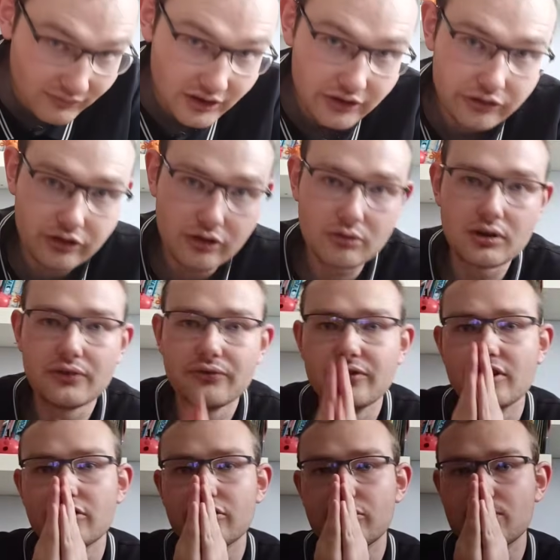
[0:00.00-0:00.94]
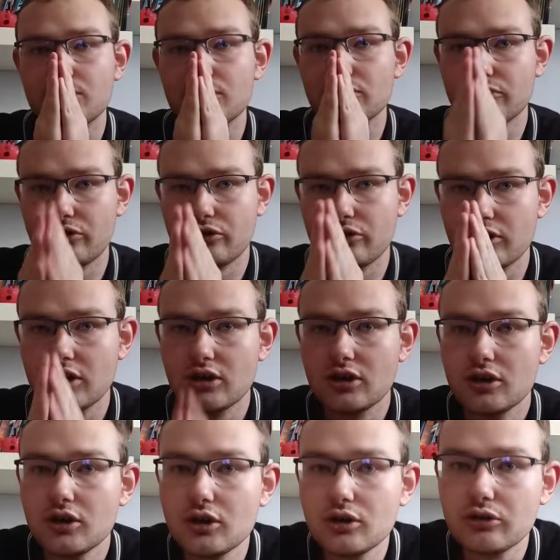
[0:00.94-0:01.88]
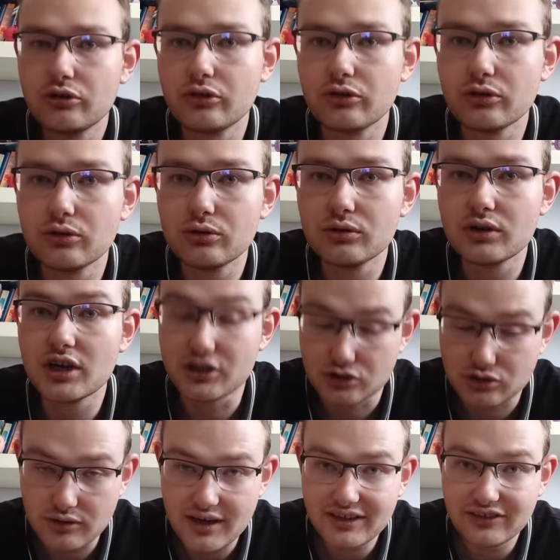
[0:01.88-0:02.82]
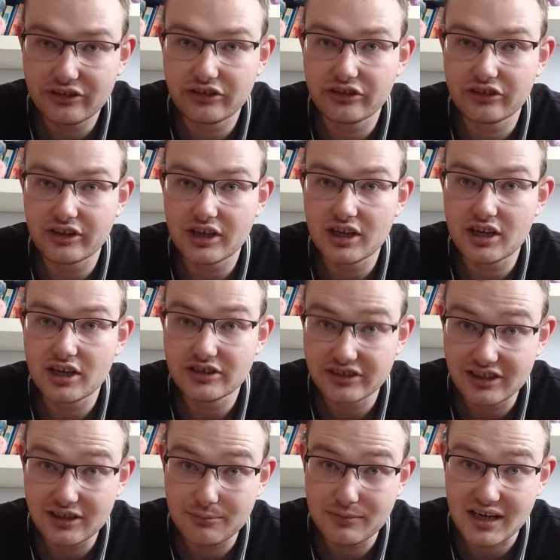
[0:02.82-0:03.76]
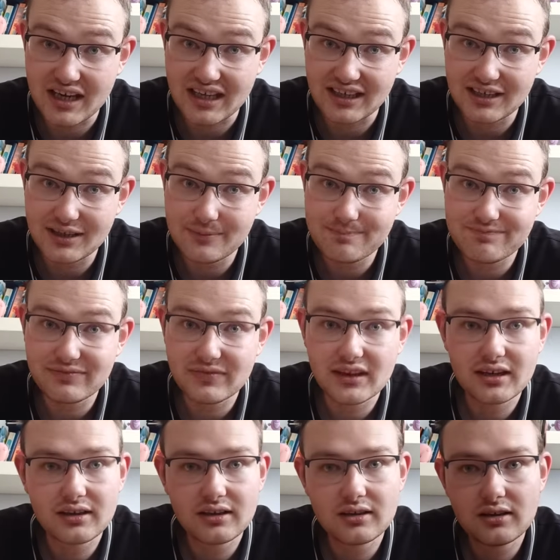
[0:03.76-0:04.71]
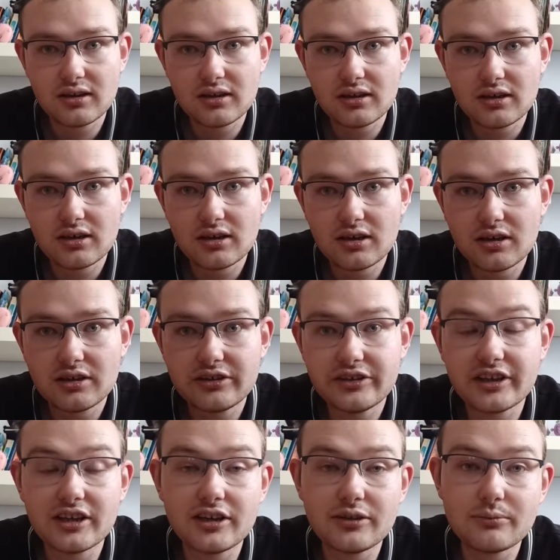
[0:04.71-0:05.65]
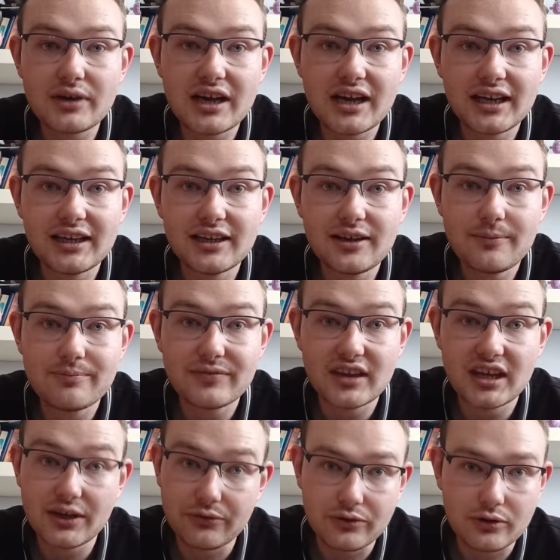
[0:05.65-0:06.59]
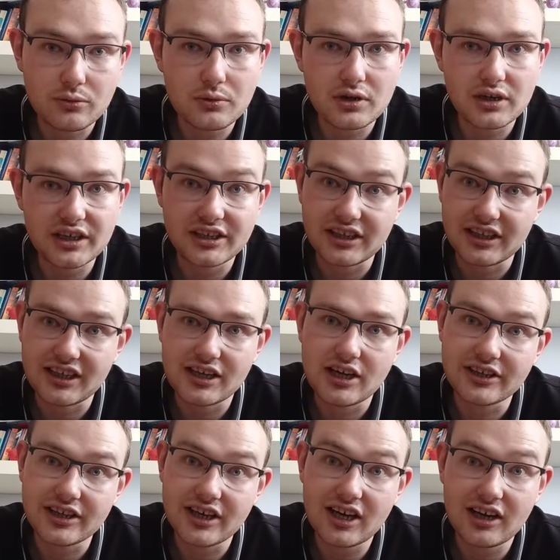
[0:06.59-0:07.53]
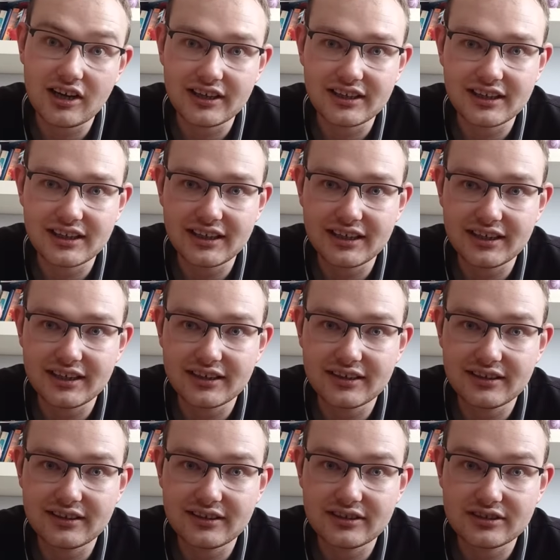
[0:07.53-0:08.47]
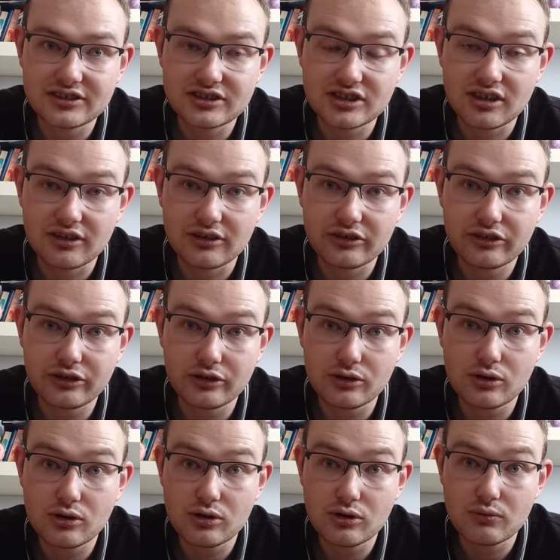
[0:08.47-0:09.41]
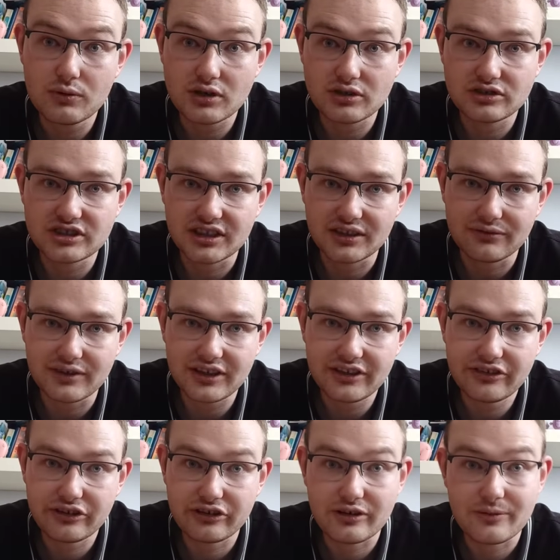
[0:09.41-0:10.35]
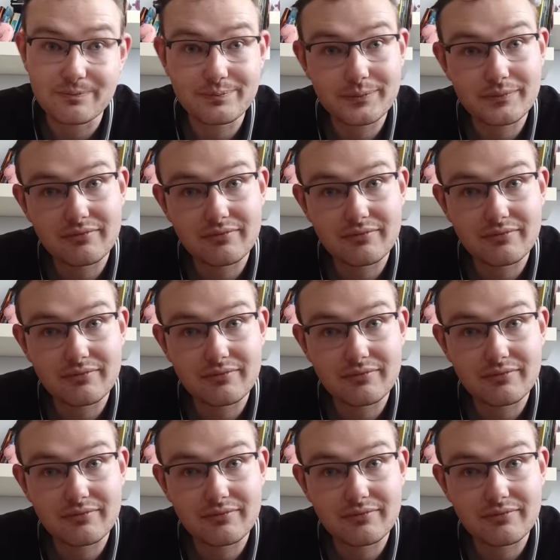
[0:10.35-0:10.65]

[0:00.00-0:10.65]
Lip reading: So I first want to address Dylan May. Dylan May, if you're in the unhighly chance you're watching this,